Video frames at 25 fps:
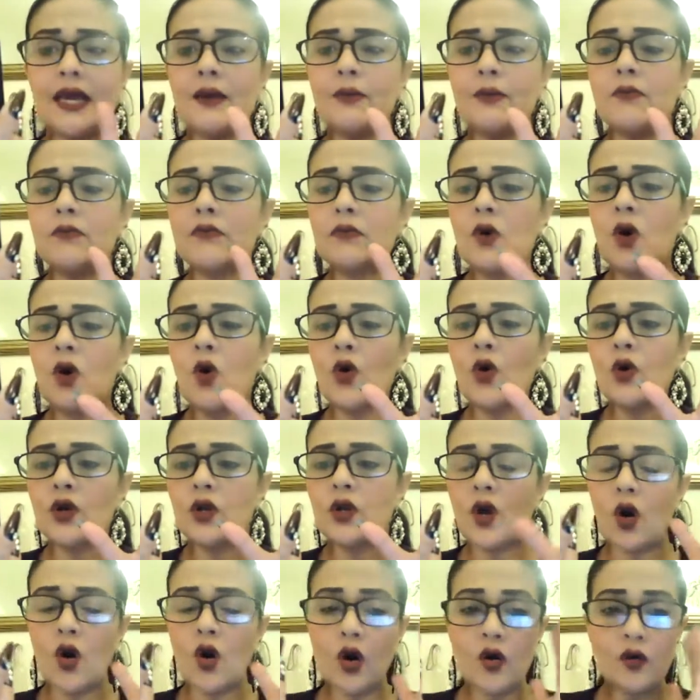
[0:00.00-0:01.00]
a
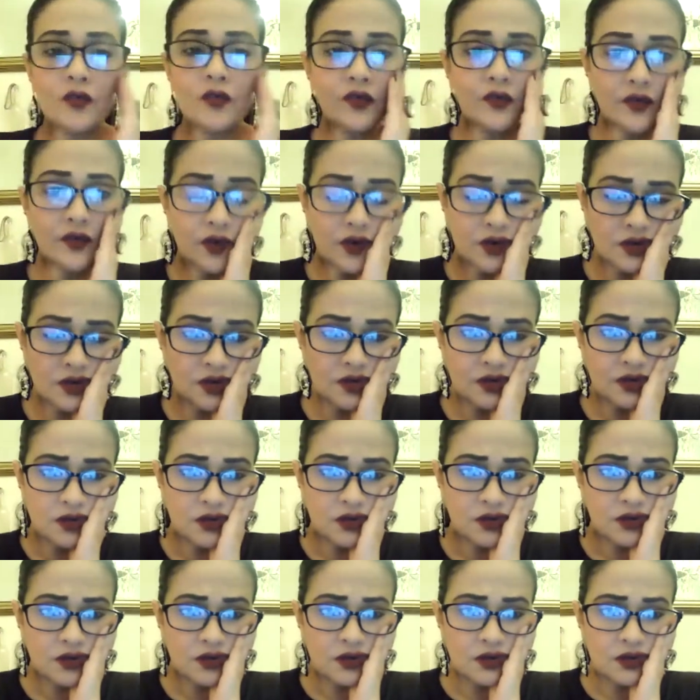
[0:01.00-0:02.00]
mode of
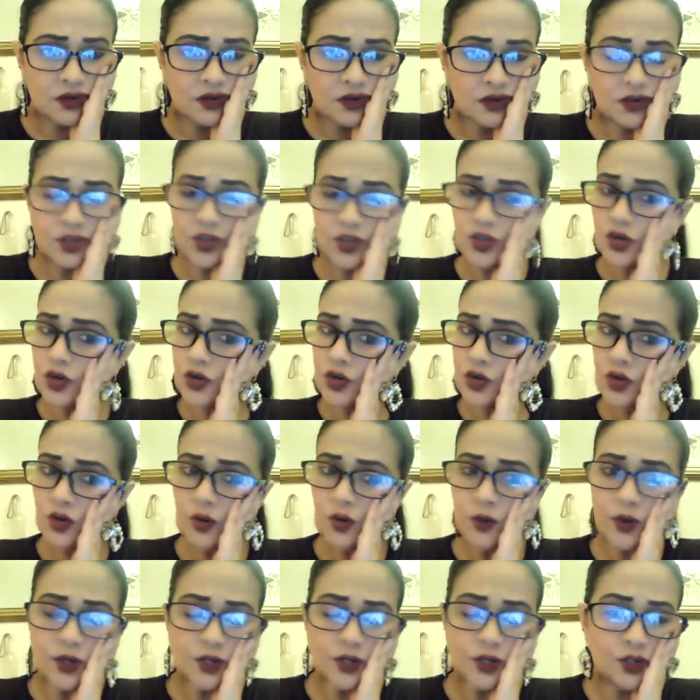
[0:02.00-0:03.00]
you don't
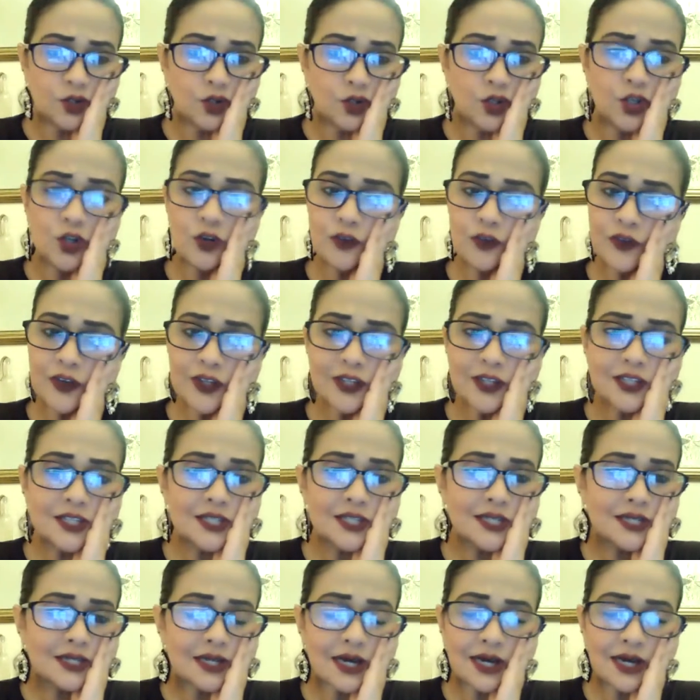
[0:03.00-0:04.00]
know what to do you feel
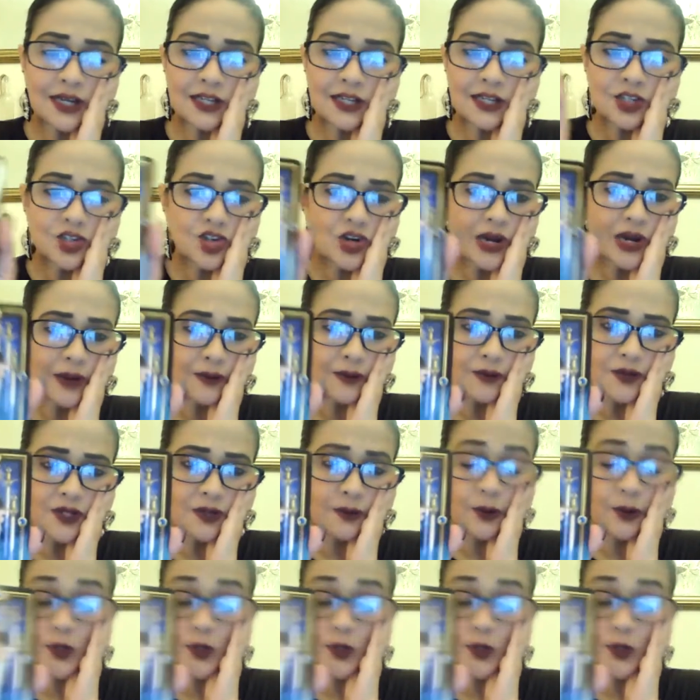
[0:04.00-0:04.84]
stuck and trapped